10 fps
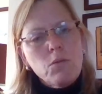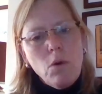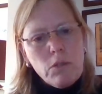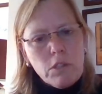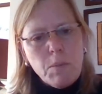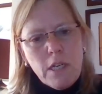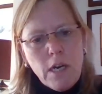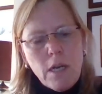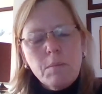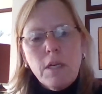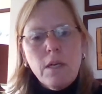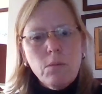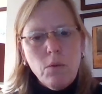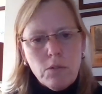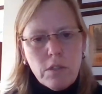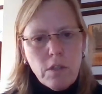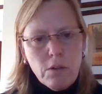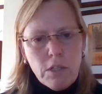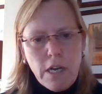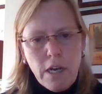won't speed up, it won't
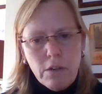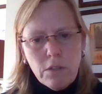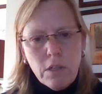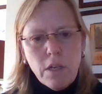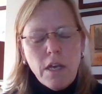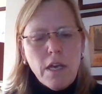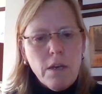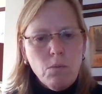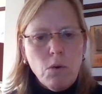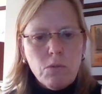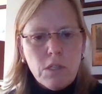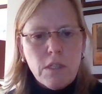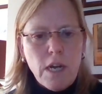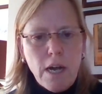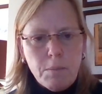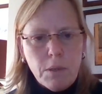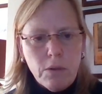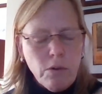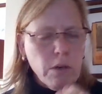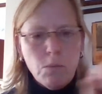slow down, it won't stop,
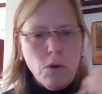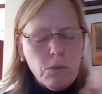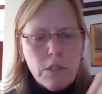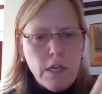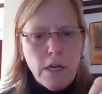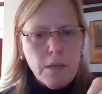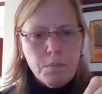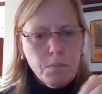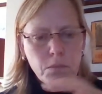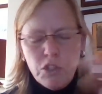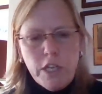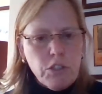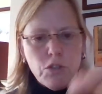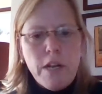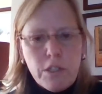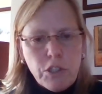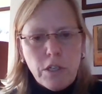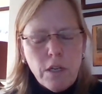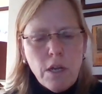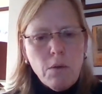or it won't change
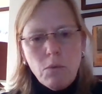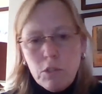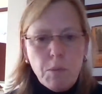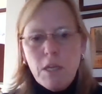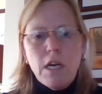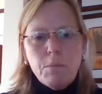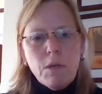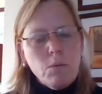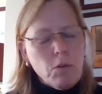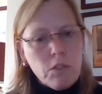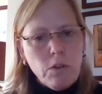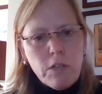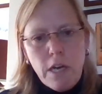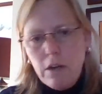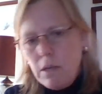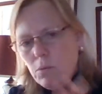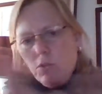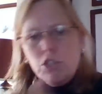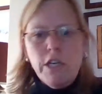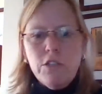direction. Won't speed up, it won't slow down, it
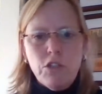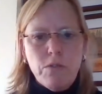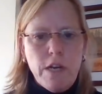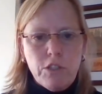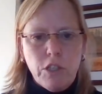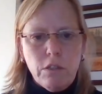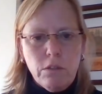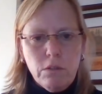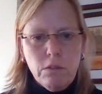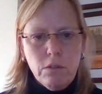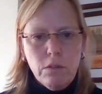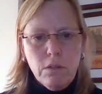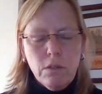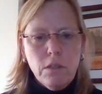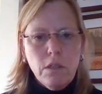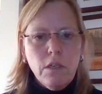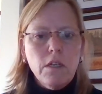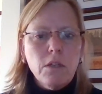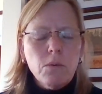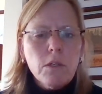won't change direction.
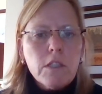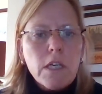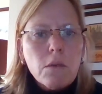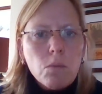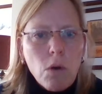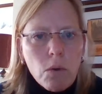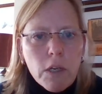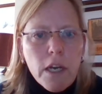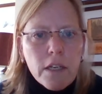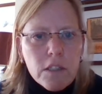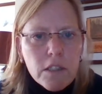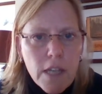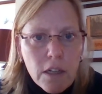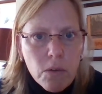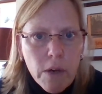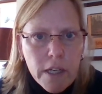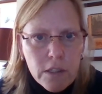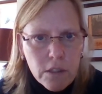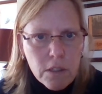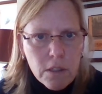In other words, it won't
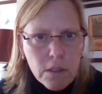accelerate